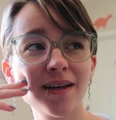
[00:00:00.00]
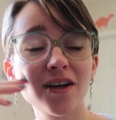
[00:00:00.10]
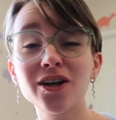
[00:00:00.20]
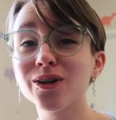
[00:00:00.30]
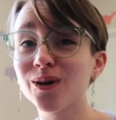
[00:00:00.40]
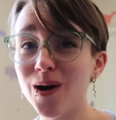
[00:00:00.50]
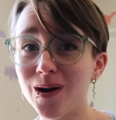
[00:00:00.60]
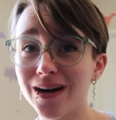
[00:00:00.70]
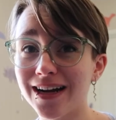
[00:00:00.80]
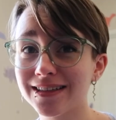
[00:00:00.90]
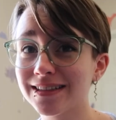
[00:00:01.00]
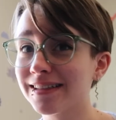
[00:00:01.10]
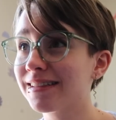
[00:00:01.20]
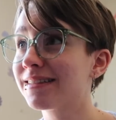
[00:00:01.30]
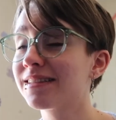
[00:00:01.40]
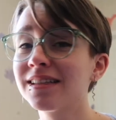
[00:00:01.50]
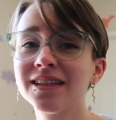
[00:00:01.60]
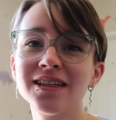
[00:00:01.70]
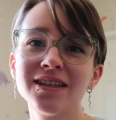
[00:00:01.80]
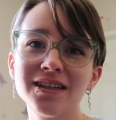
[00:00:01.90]
got in a car accident,
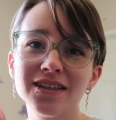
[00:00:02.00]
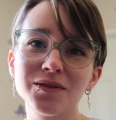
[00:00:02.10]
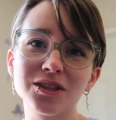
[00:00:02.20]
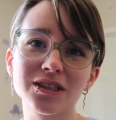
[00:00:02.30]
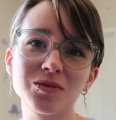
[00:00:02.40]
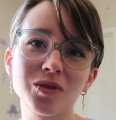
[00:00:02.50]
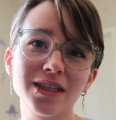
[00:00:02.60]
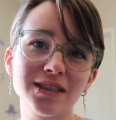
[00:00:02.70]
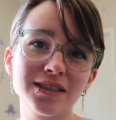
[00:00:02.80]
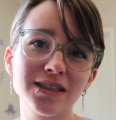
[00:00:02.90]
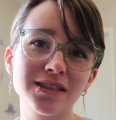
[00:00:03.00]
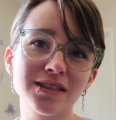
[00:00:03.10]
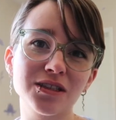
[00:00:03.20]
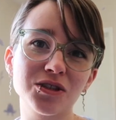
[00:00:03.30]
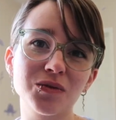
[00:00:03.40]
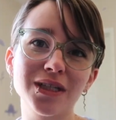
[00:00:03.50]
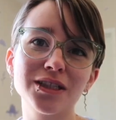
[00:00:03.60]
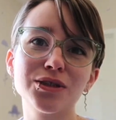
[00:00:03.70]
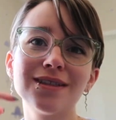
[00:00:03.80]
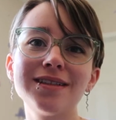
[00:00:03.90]
which explains this
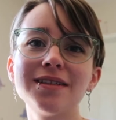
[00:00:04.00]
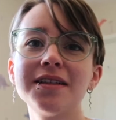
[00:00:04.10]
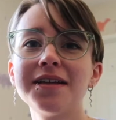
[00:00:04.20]
situation.